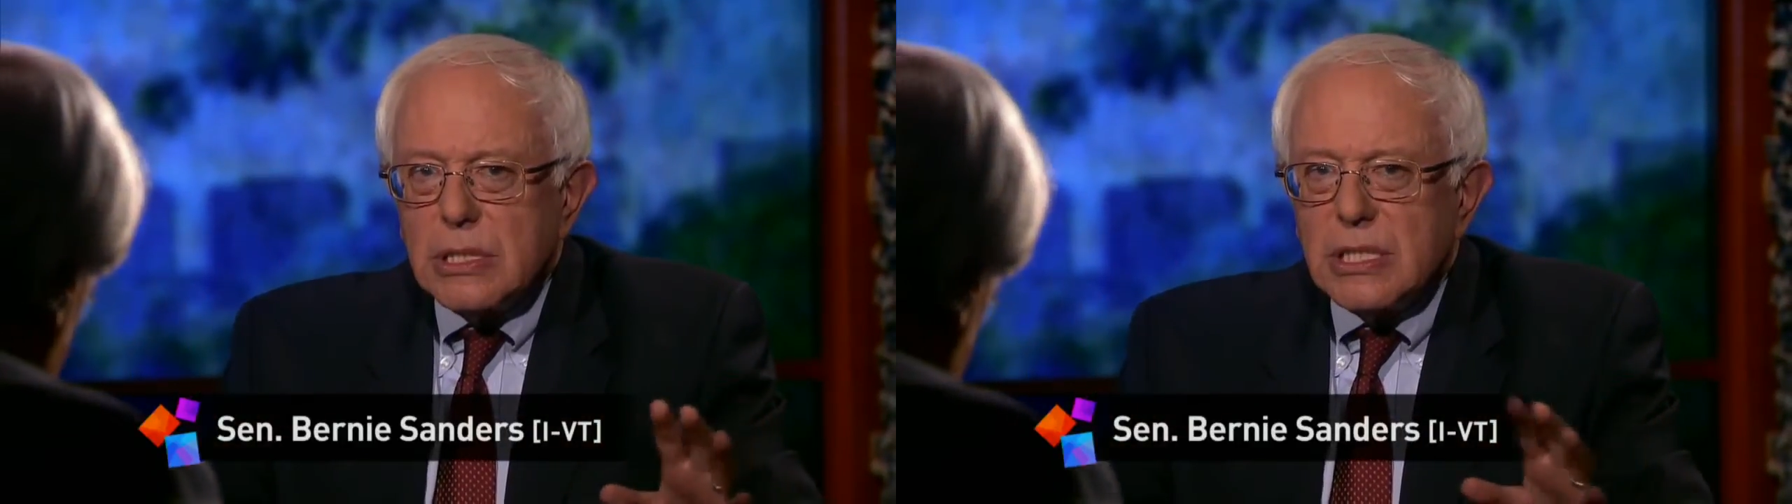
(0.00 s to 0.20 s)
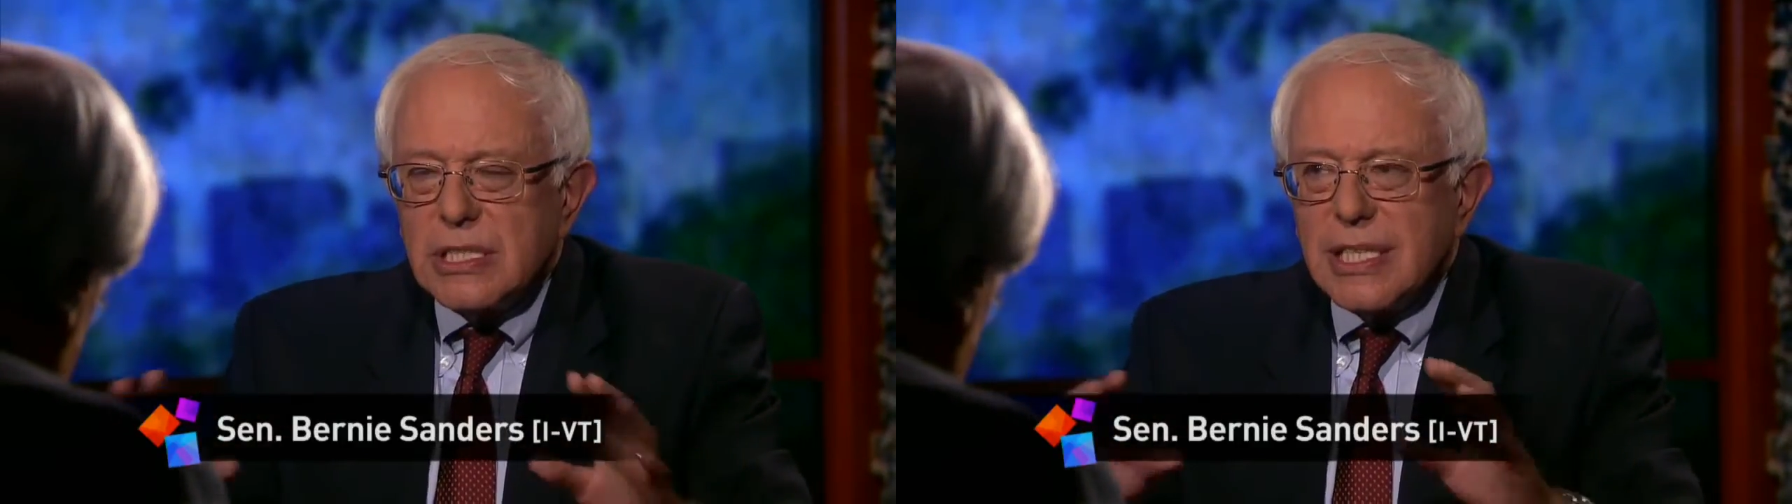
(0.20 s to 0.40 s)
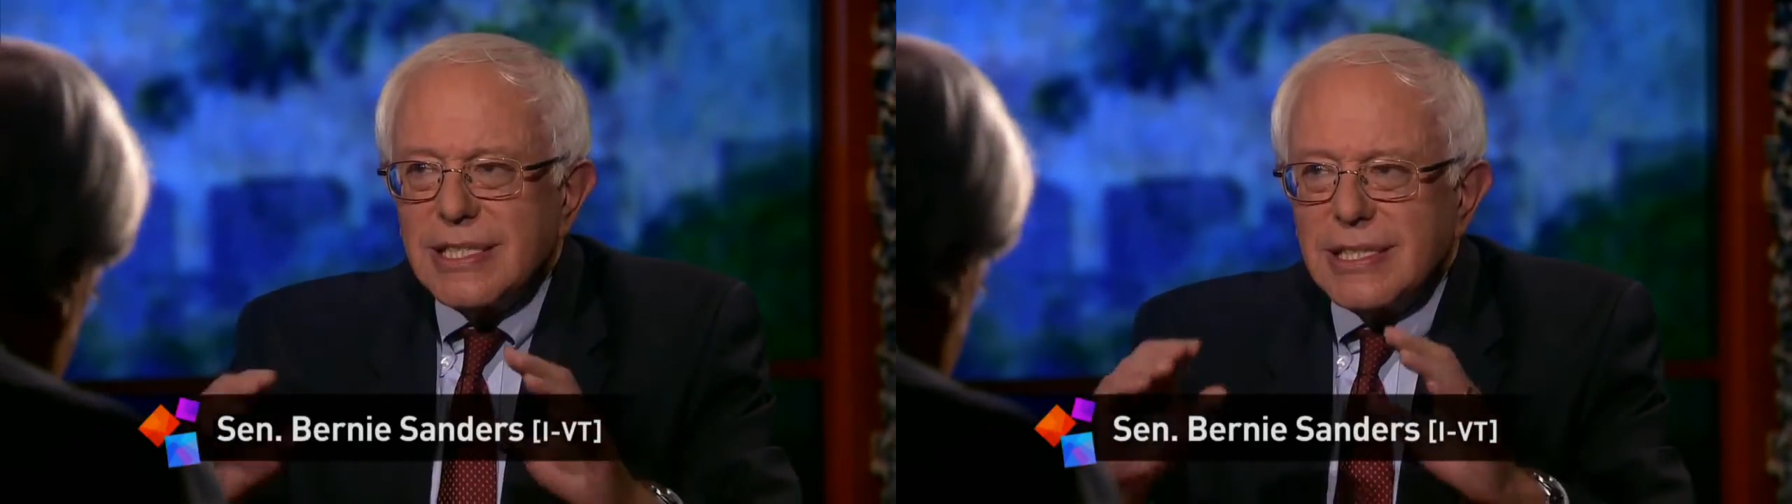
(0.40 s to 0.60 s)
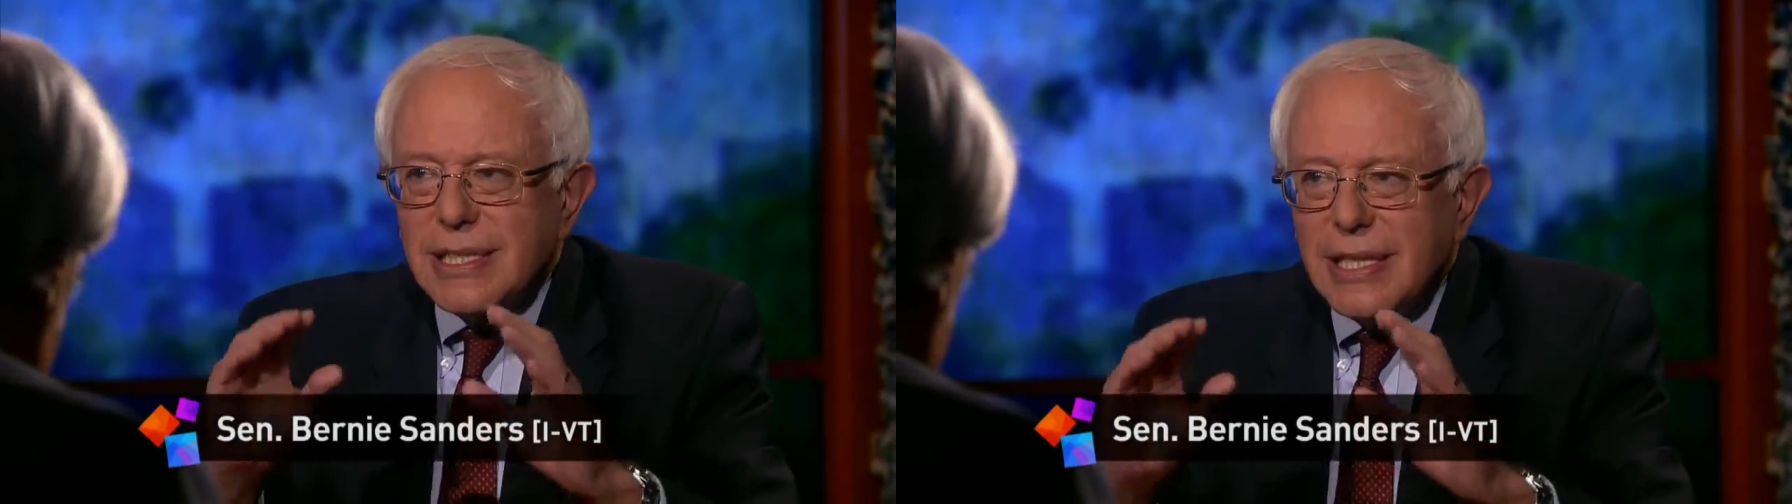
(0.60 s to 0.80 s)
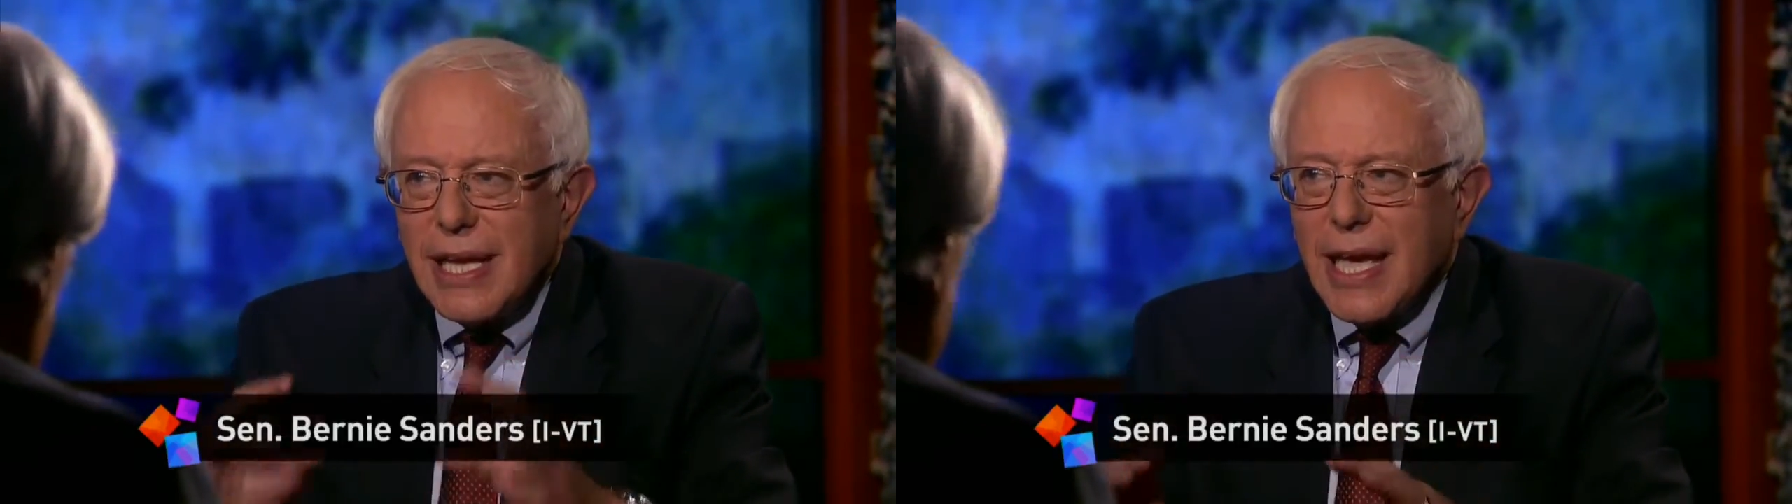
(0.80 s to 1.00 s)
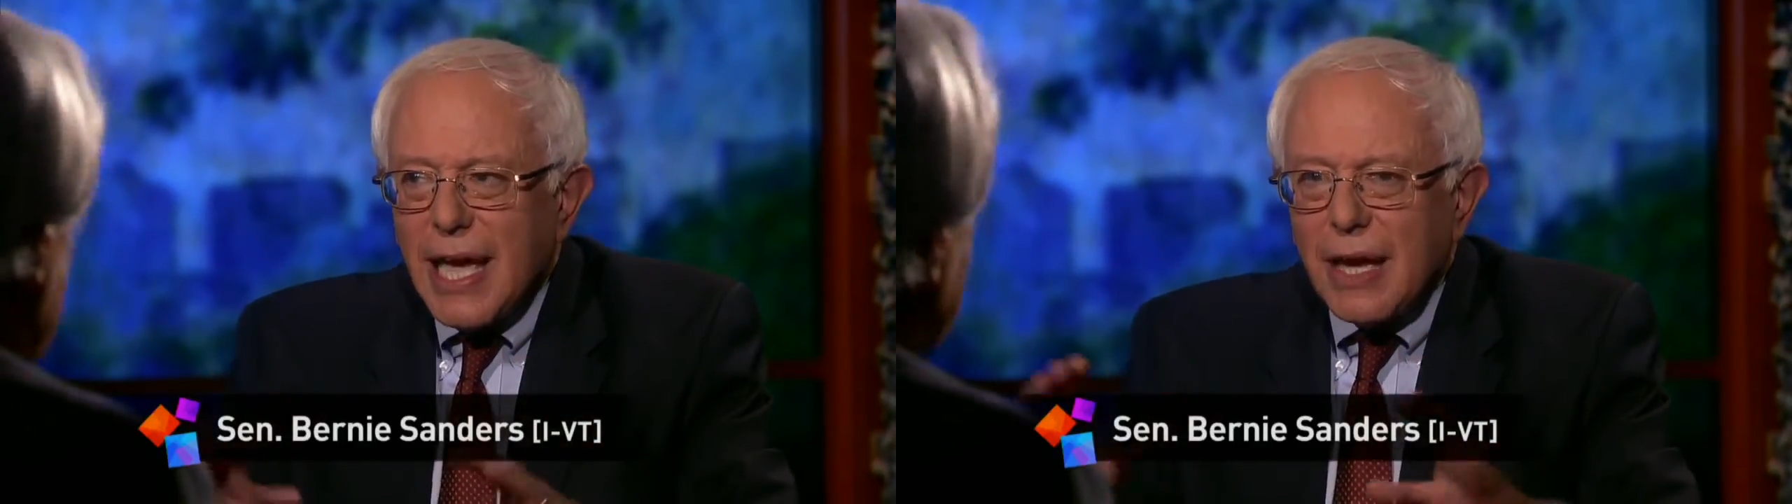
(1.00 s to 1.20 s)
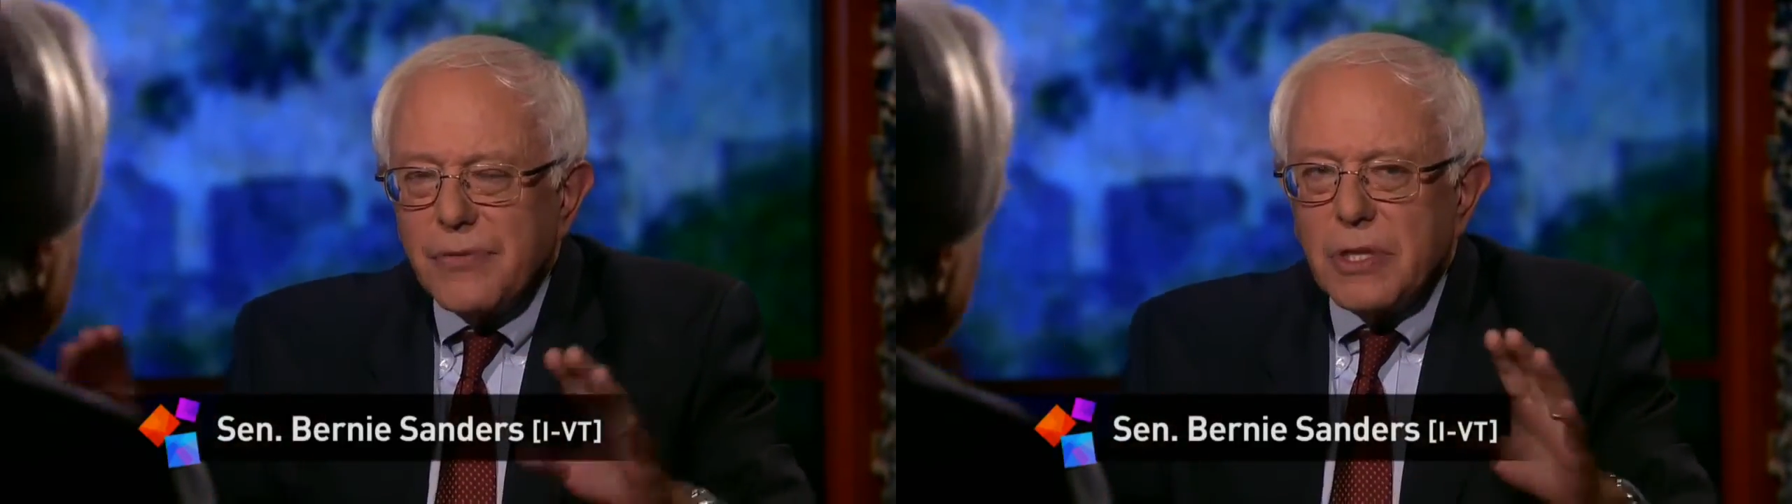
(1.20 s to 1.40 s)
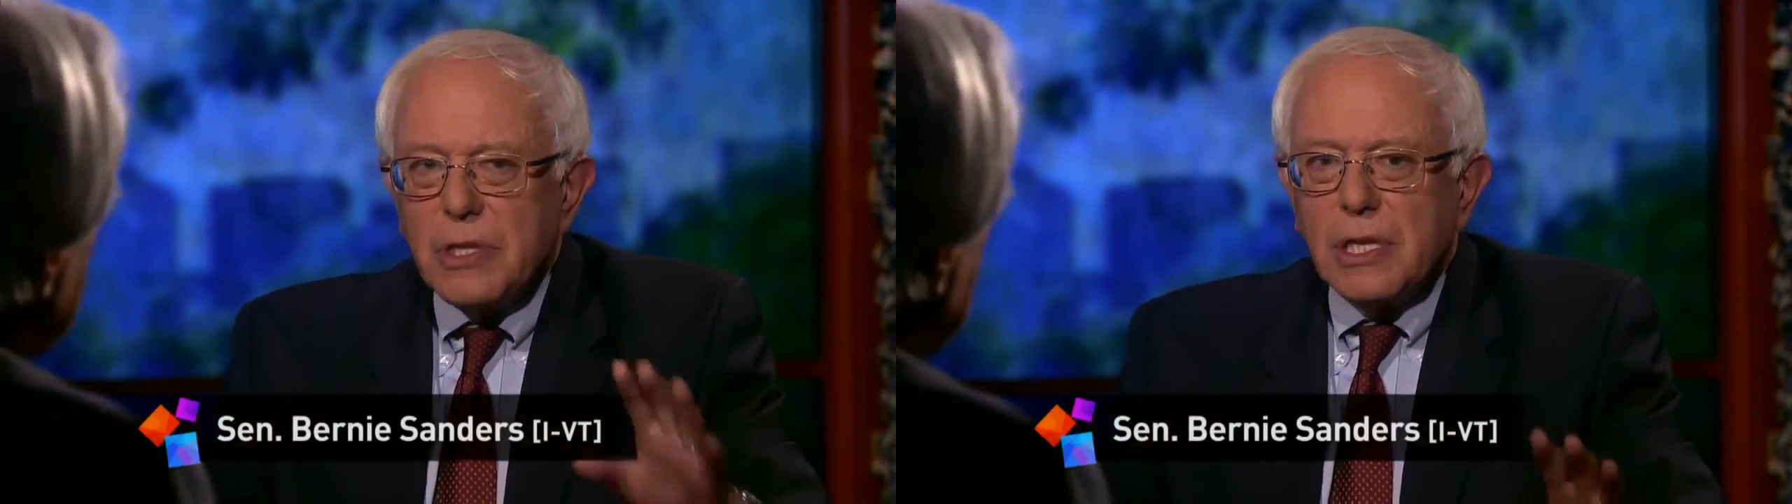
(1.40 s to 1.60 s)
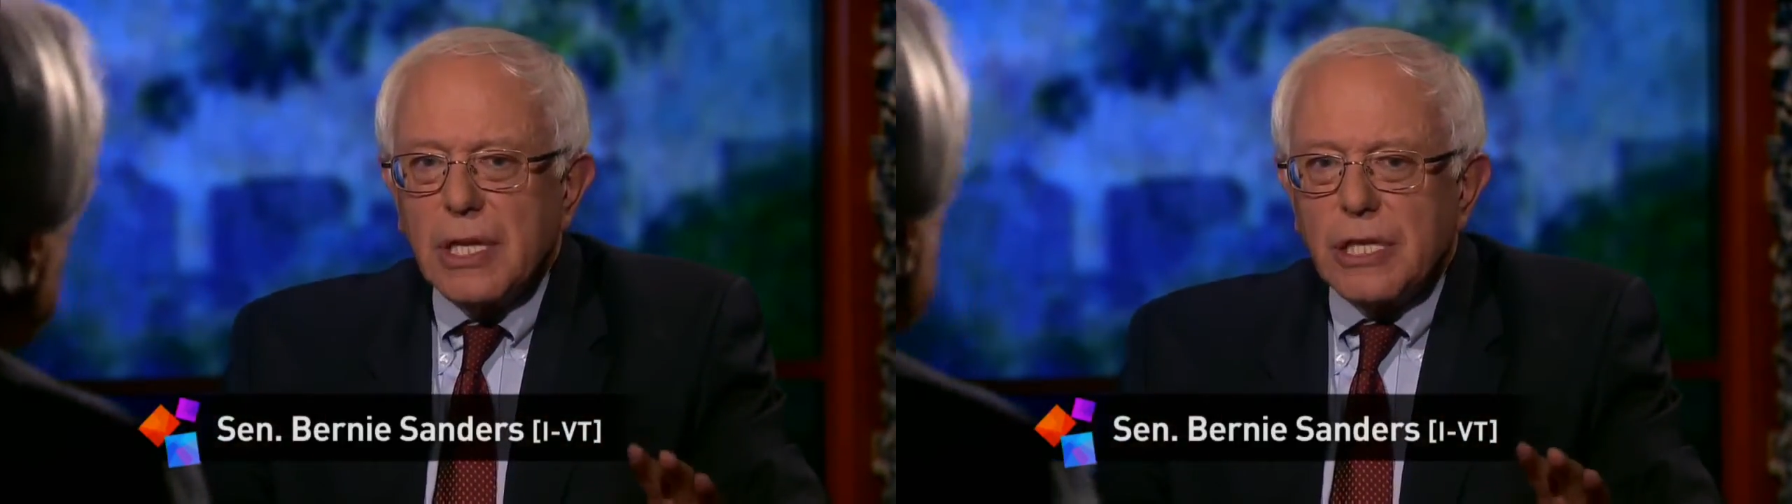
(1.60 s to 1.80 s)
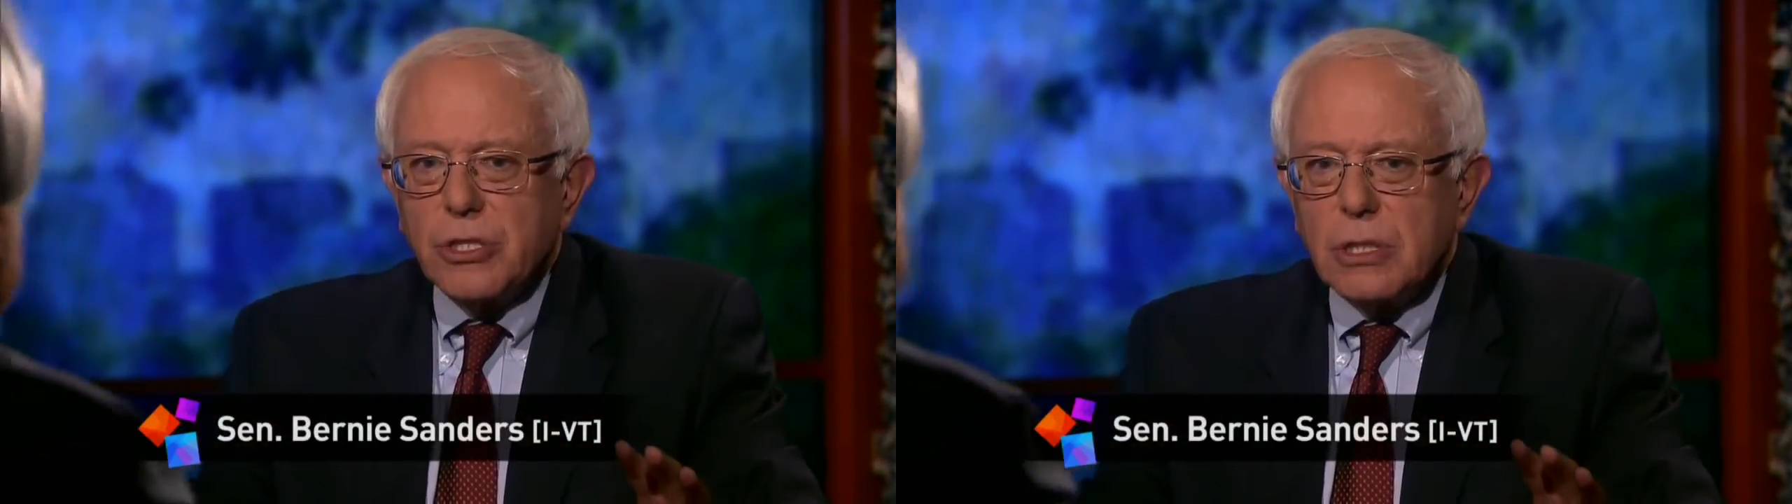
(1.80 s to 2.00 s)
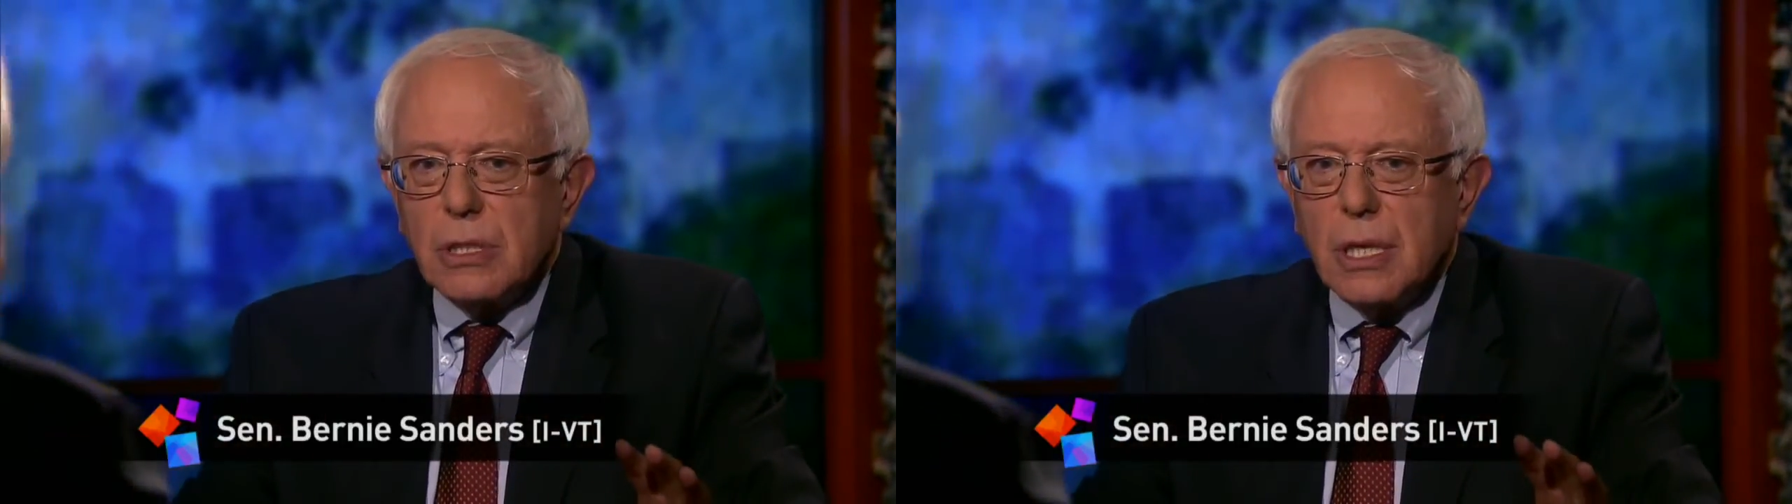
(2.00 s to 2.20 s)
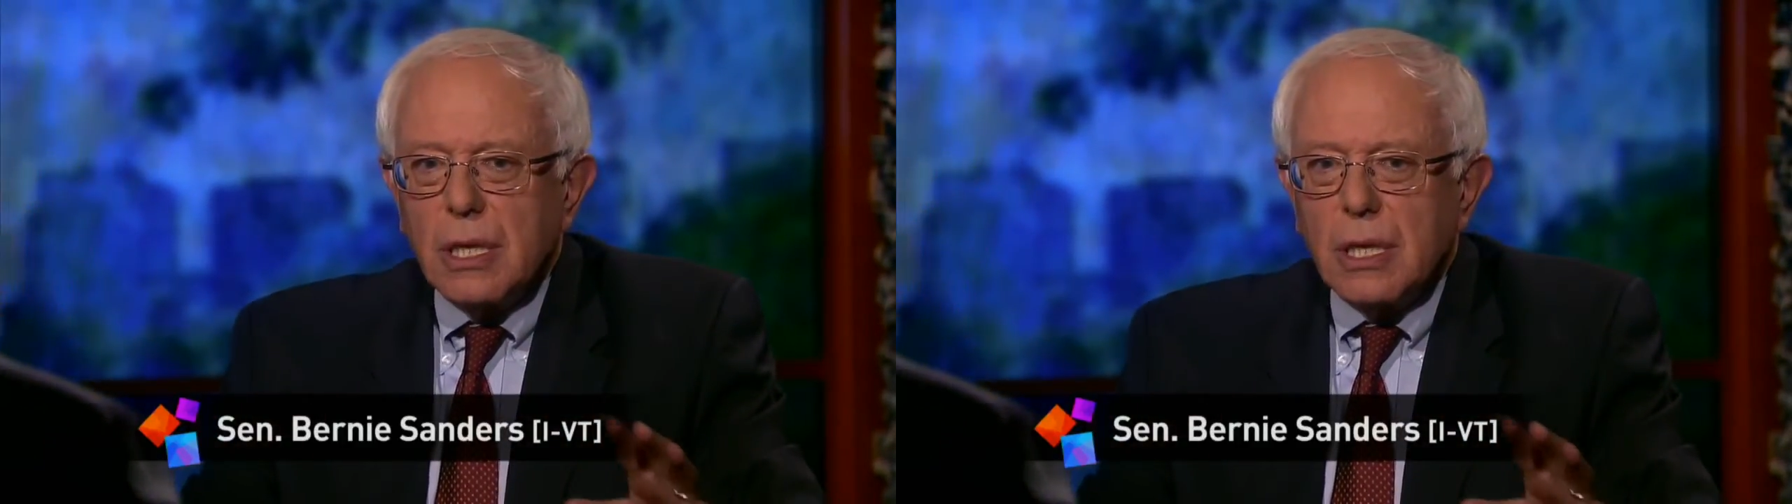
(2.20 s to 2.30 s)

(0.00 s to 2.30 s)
in a sense, the day after the election,